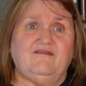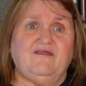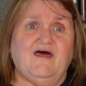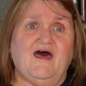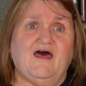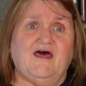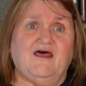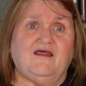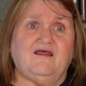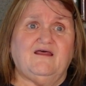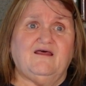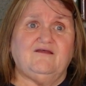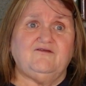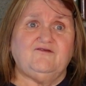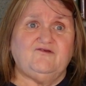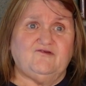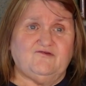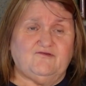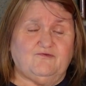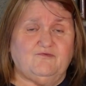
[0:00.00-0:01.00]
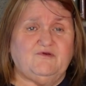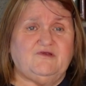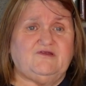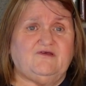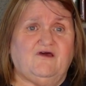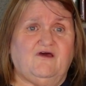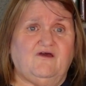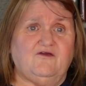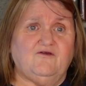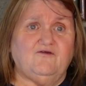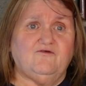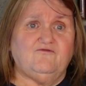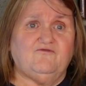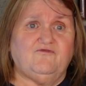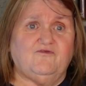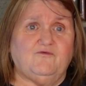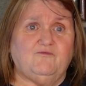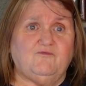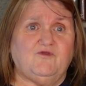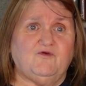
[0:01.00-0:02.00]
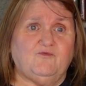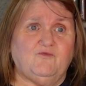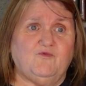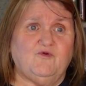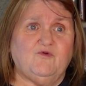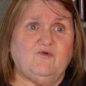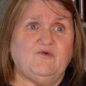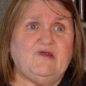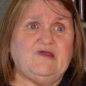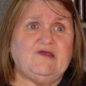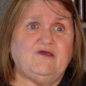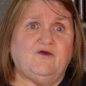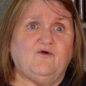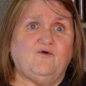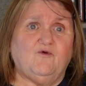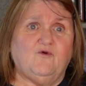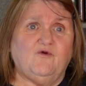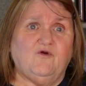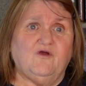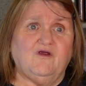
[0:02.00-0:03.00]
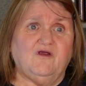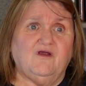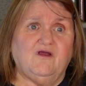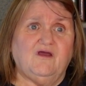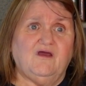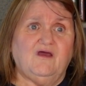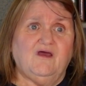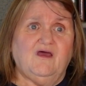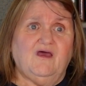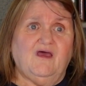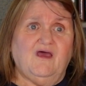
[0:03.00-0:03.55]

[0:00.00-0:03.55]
that just retired from the Marine Corps,